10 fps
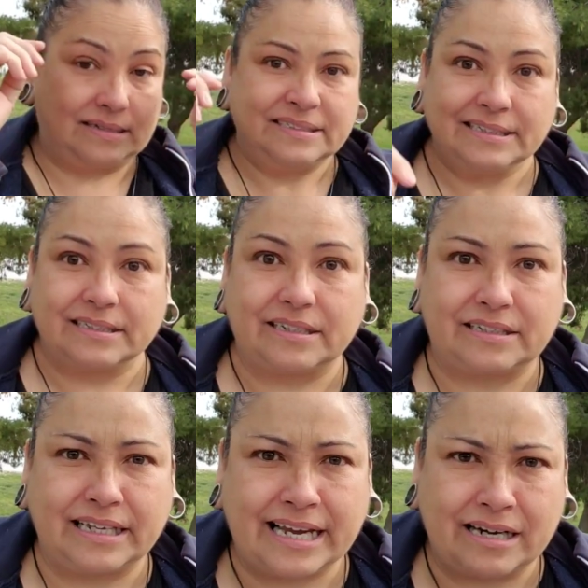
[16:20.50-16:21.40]
Good
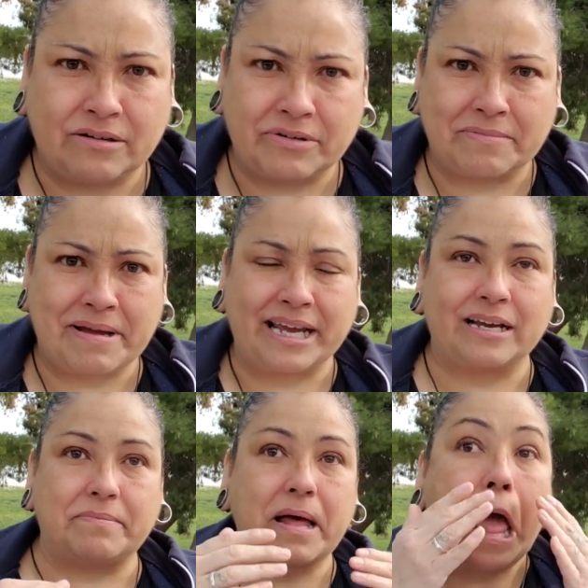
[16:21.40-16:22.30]
thing I don't wear
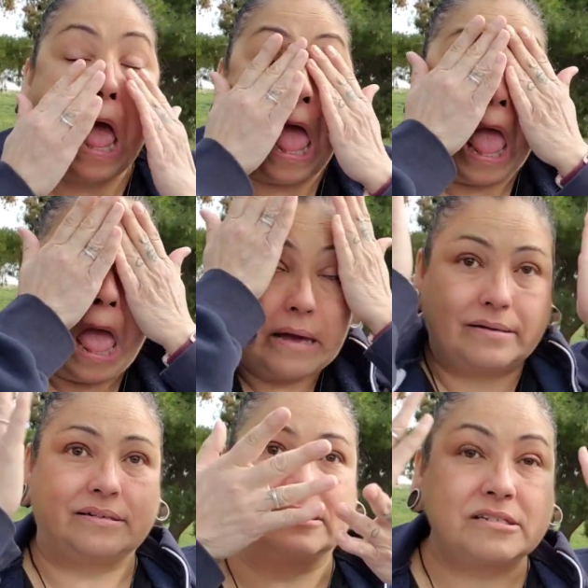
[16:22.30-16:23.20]
makeup, huh?
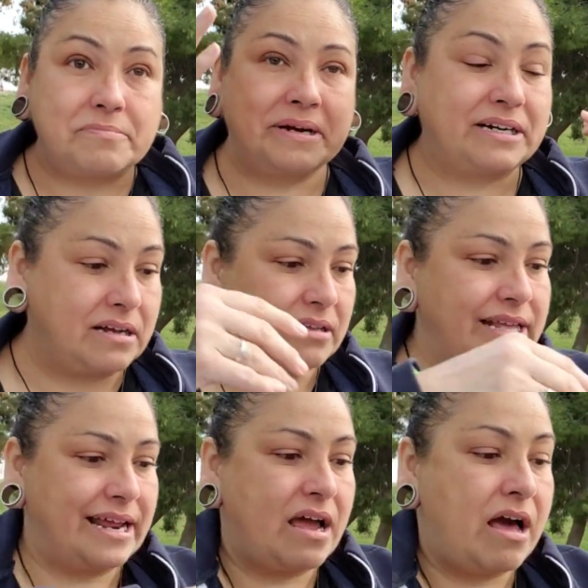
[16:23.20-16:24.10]
I smeared all
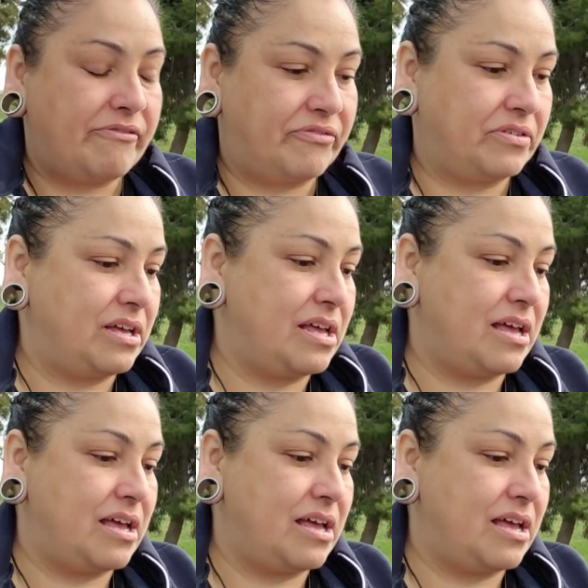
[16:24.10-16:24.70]
that off.